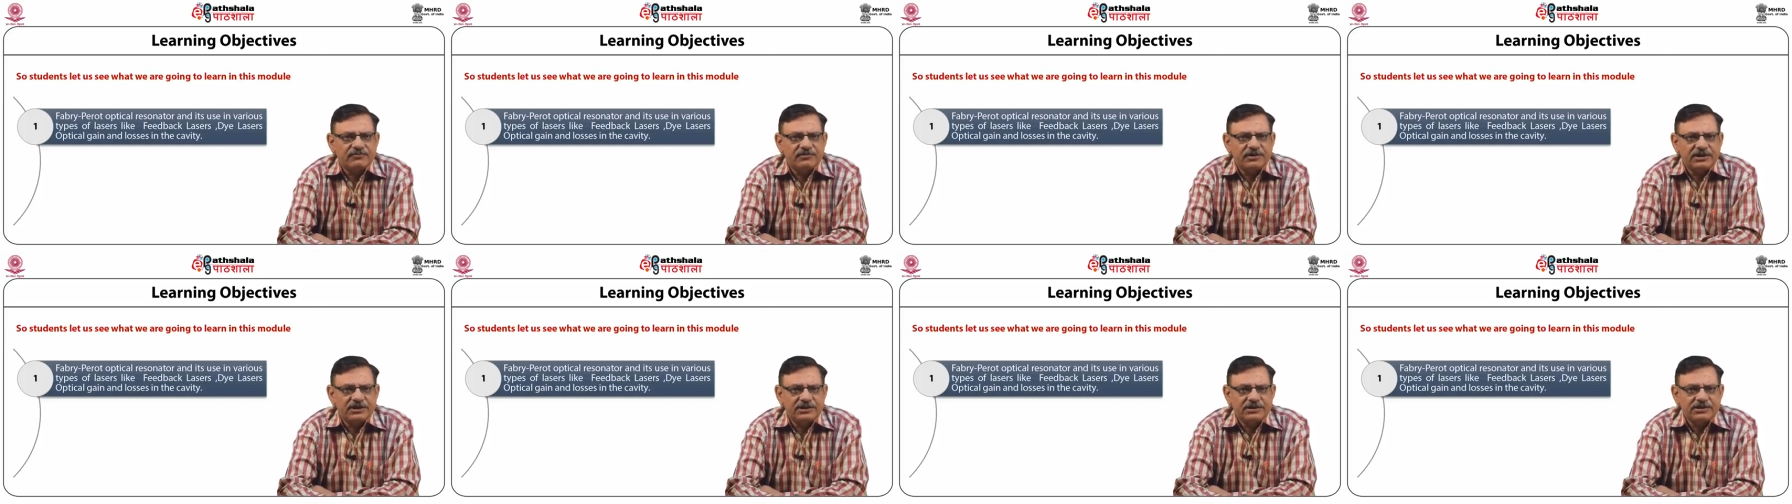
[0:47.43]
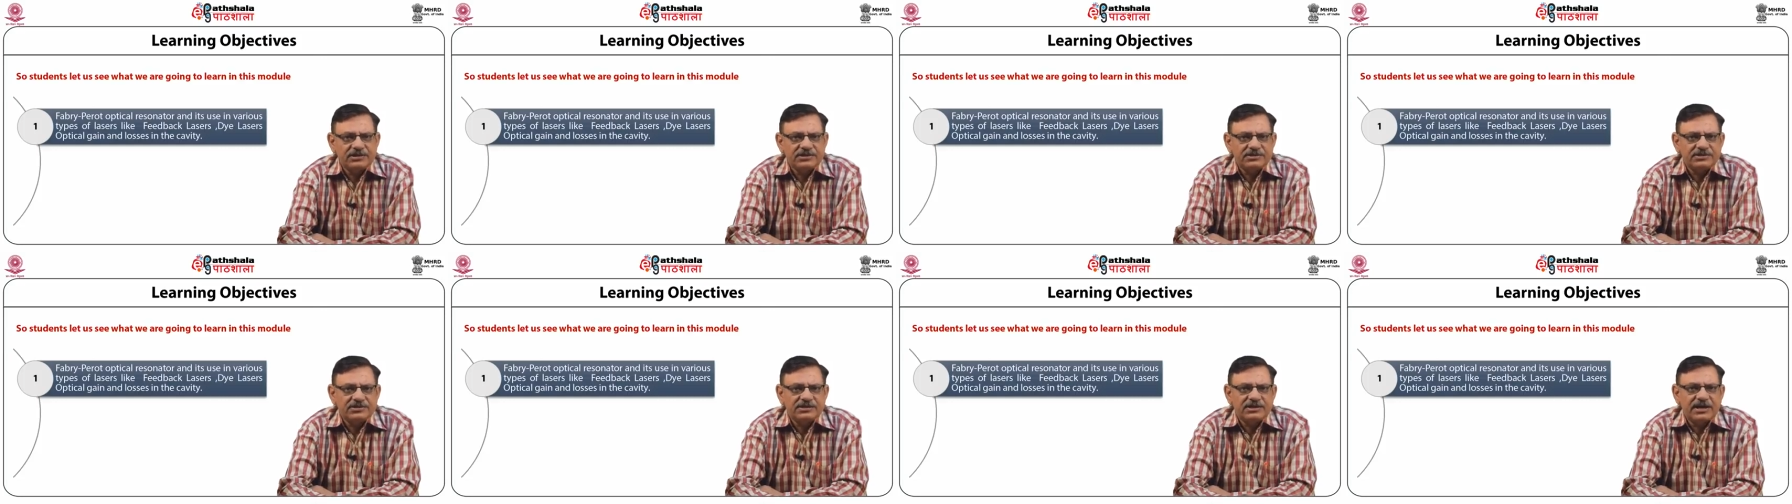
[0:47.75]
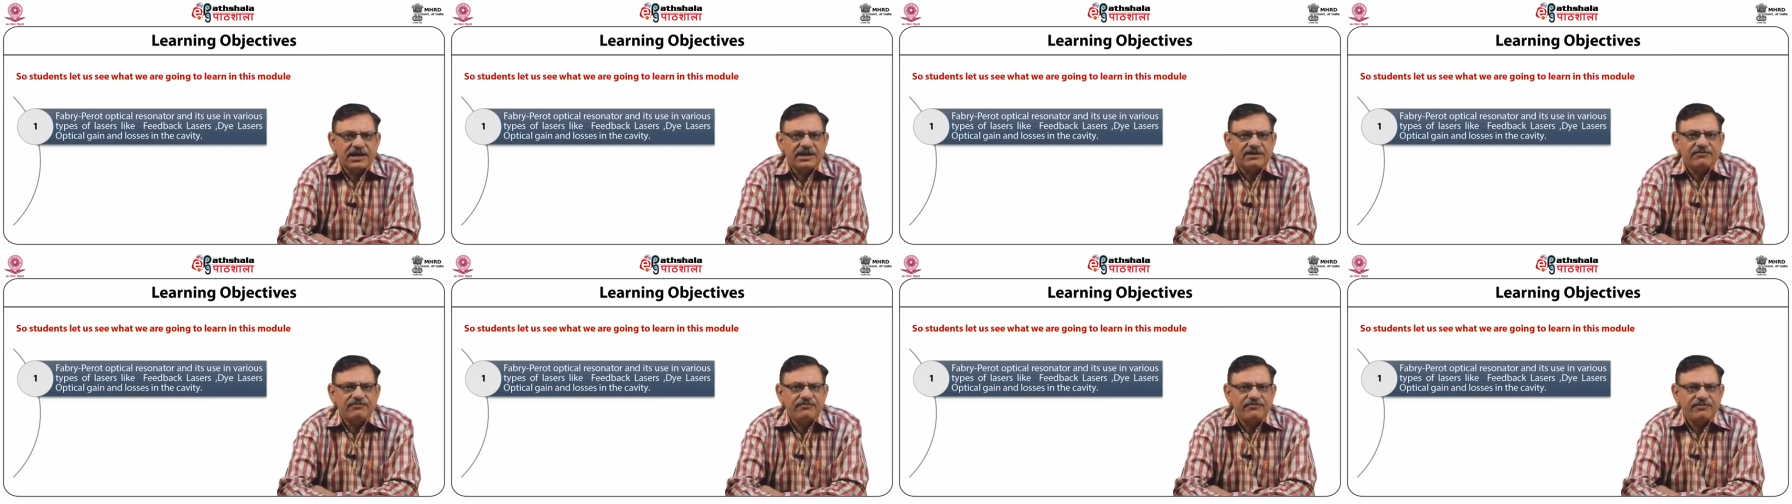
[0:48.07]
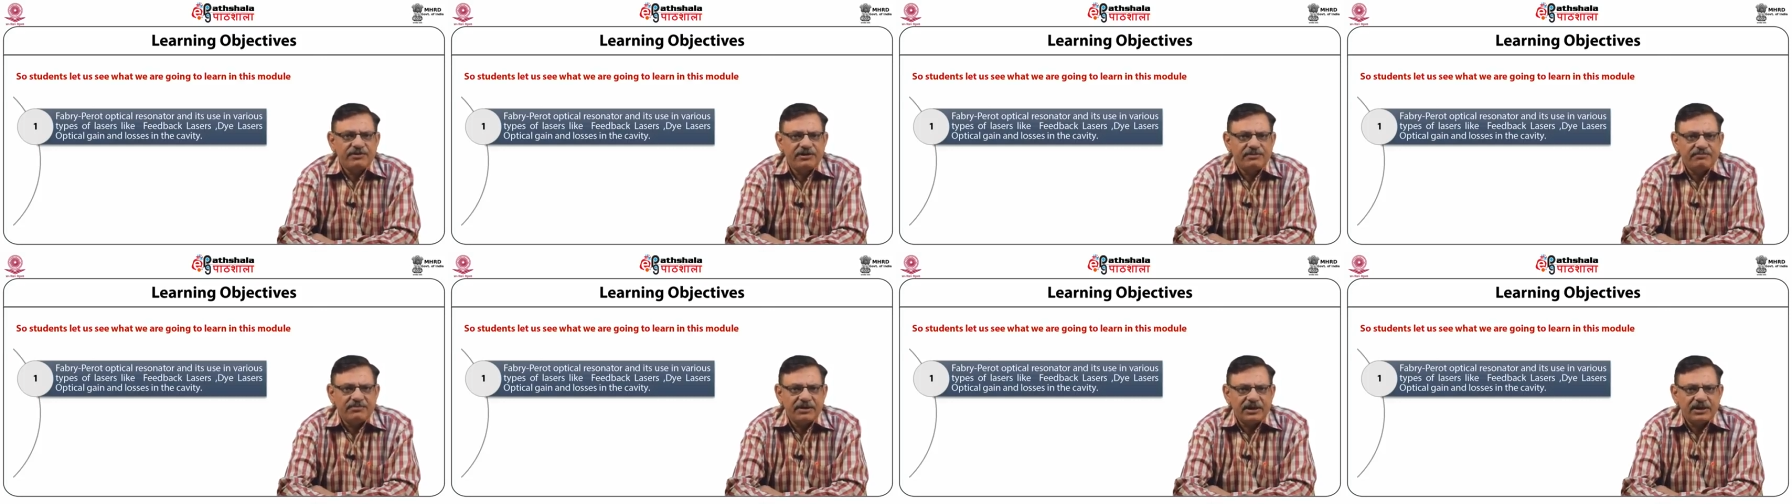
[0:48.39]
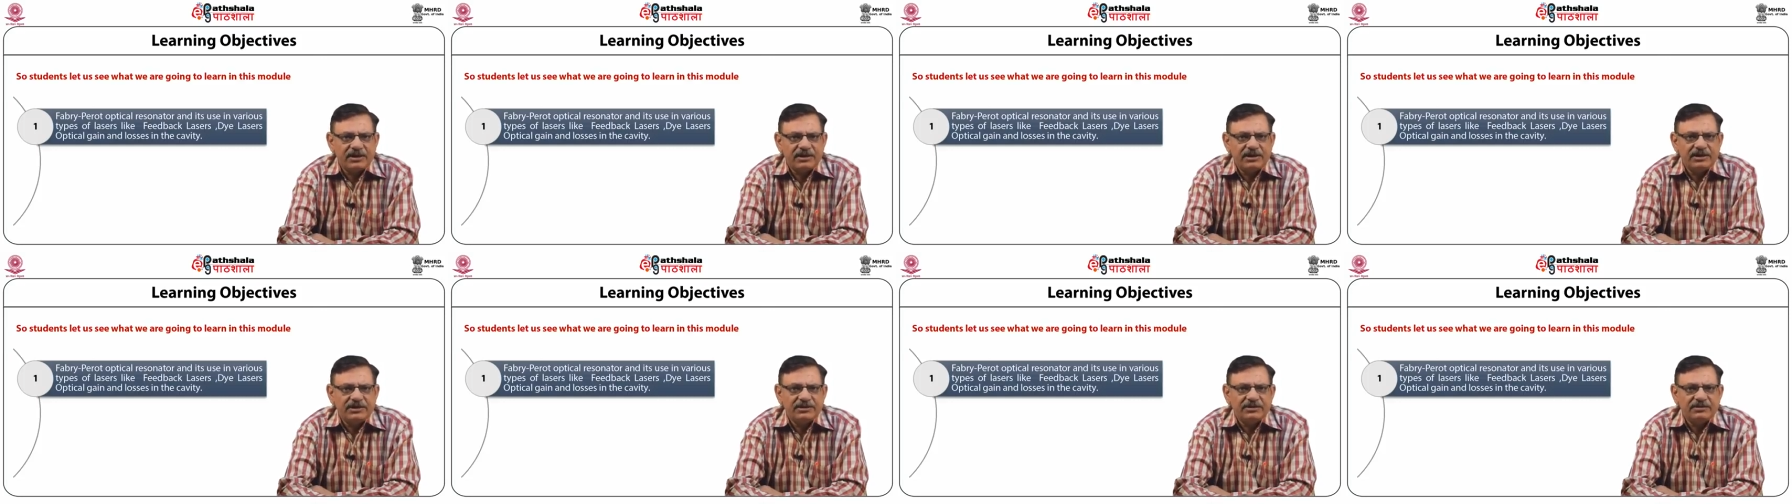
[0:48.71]
lasers like feedback
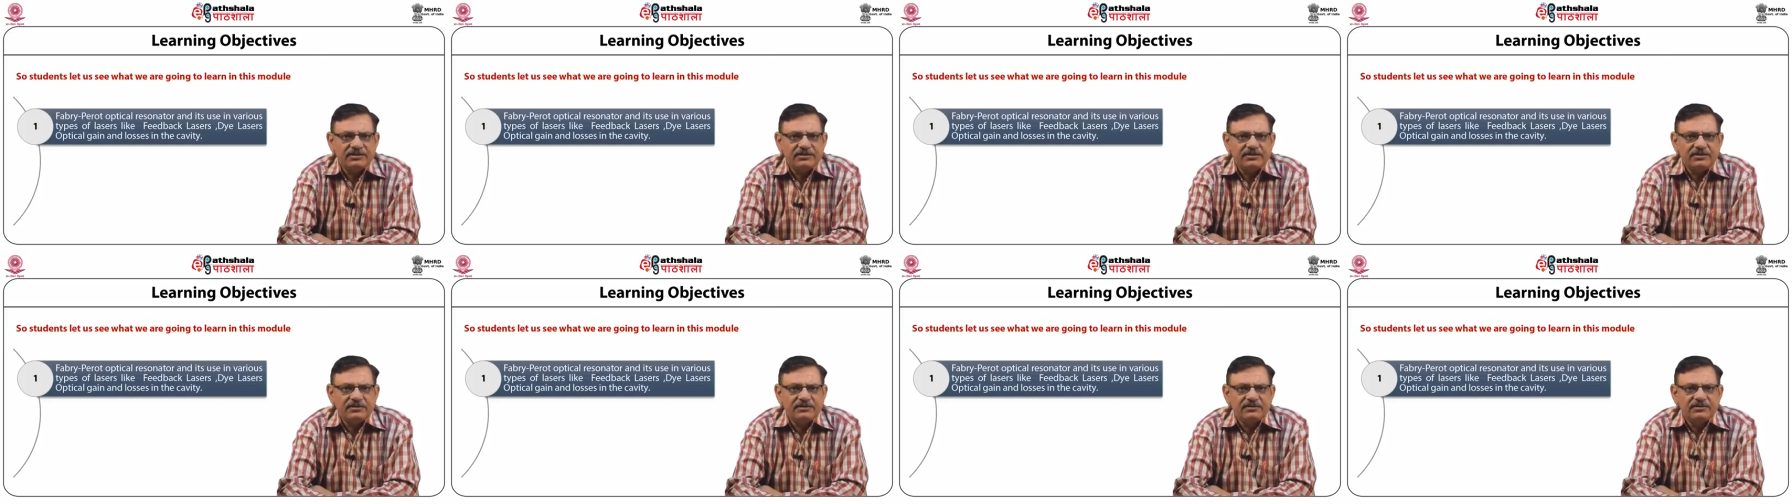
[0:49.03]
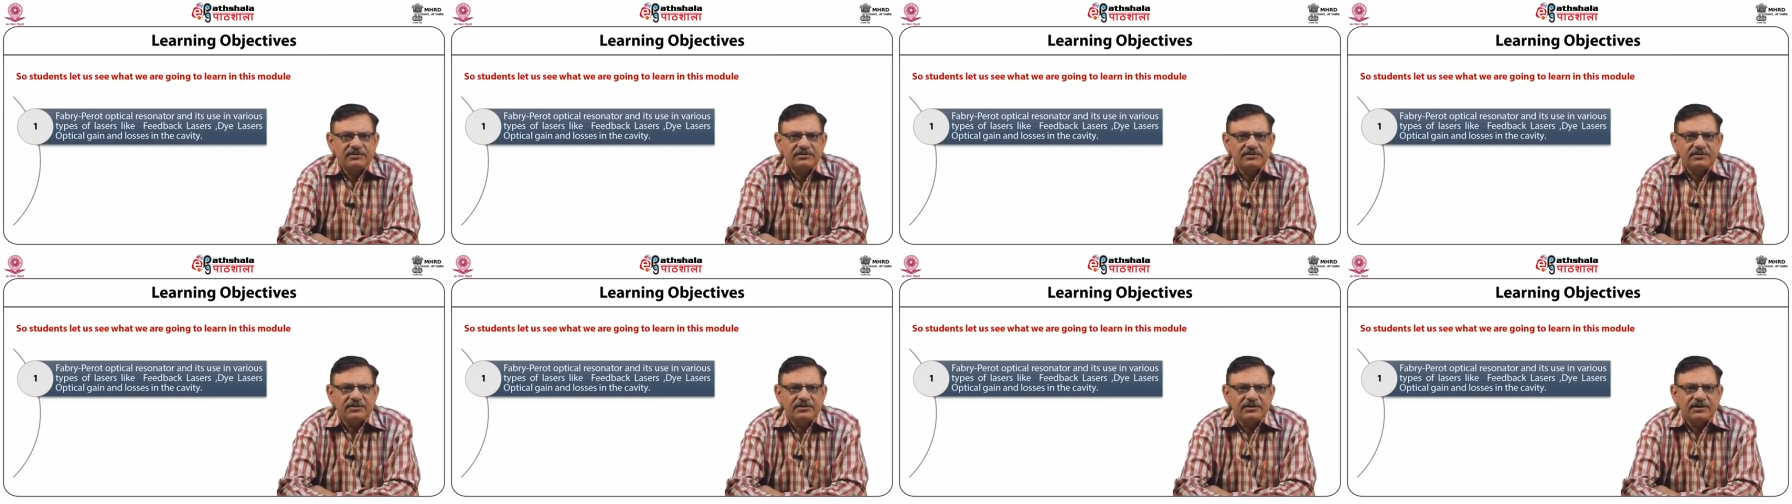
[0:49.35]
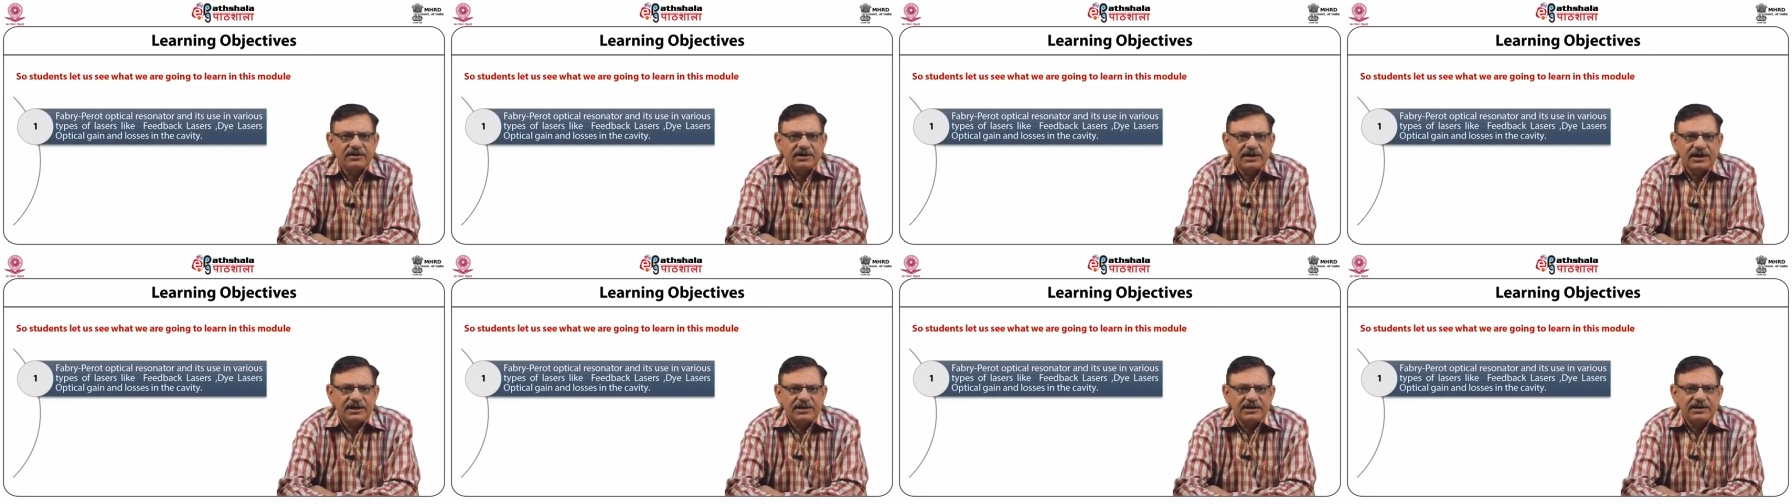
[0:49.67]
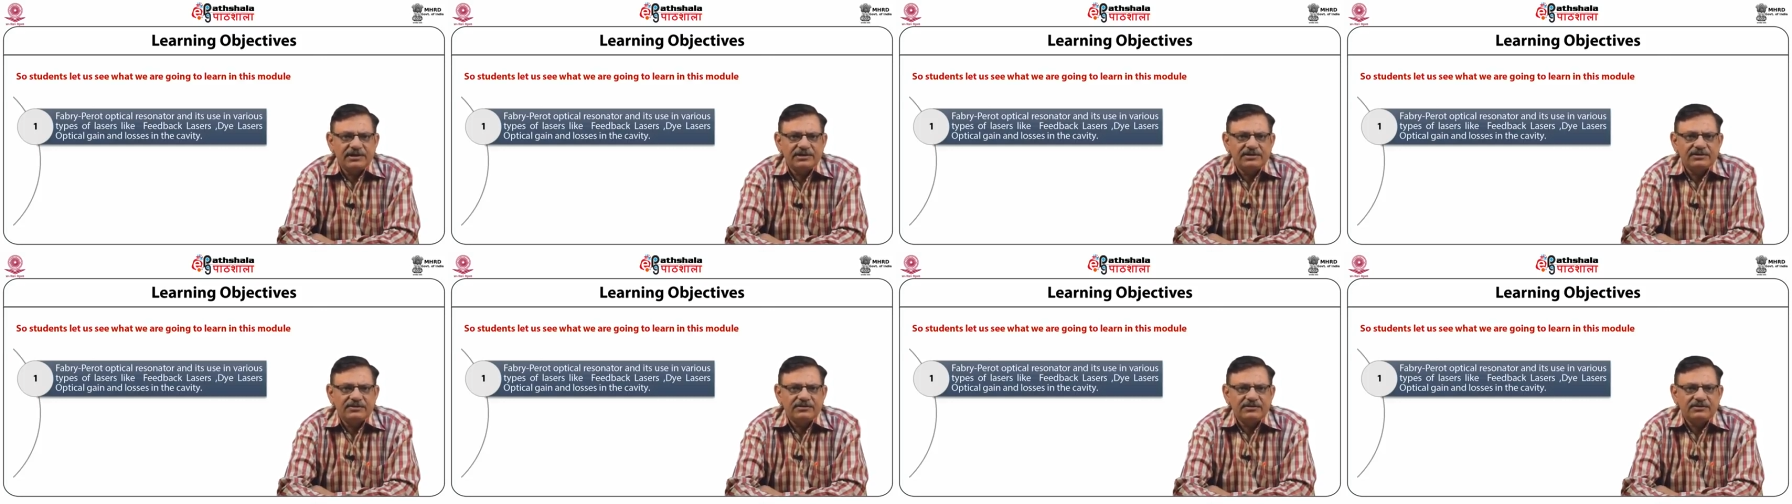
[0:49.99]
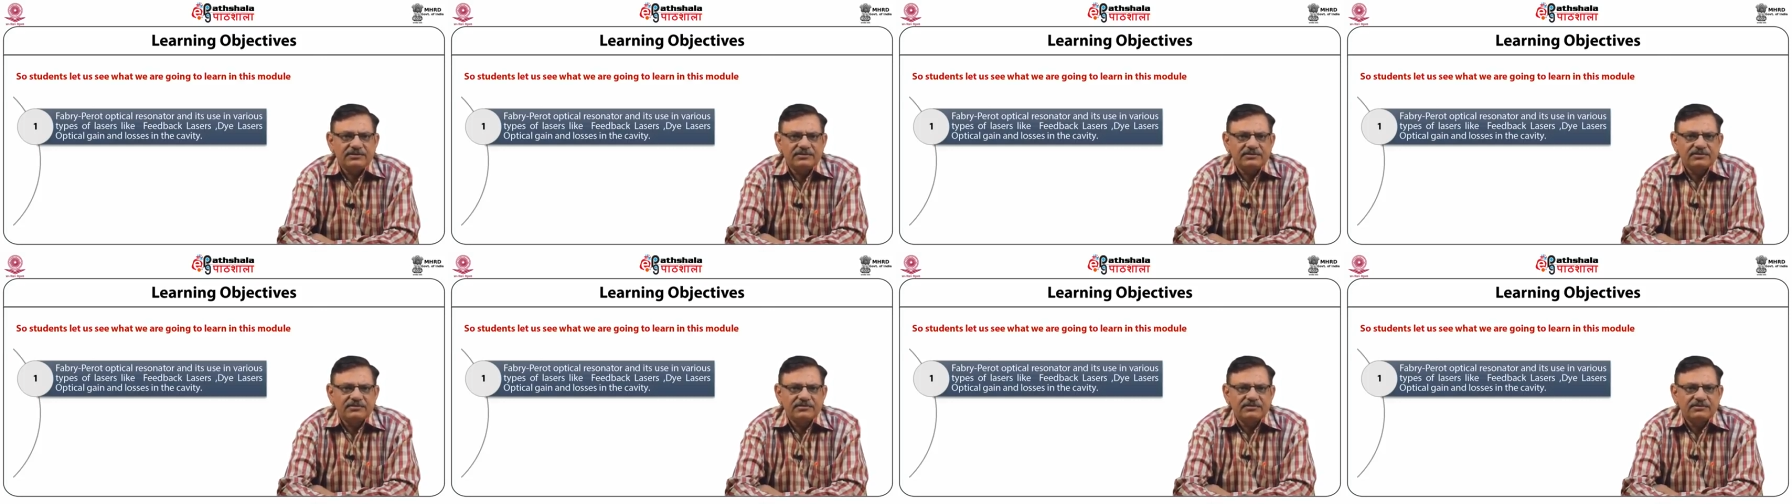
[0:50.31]
laser, dye
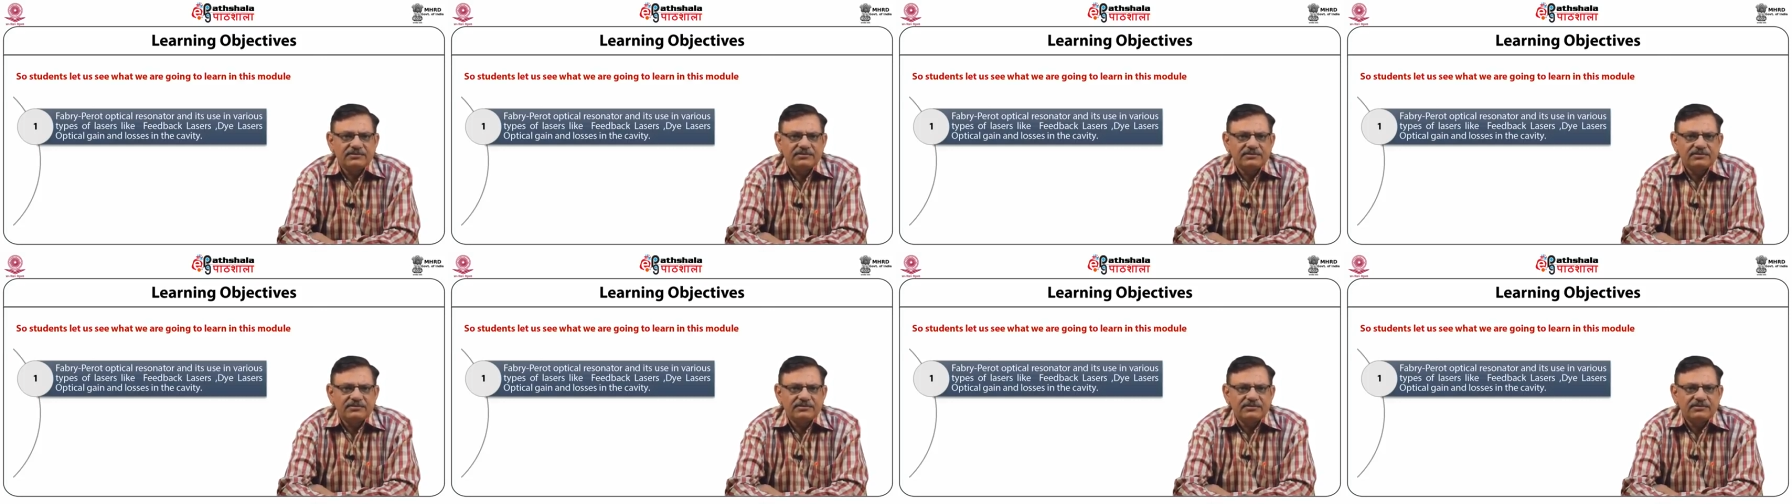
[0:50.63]
lasers.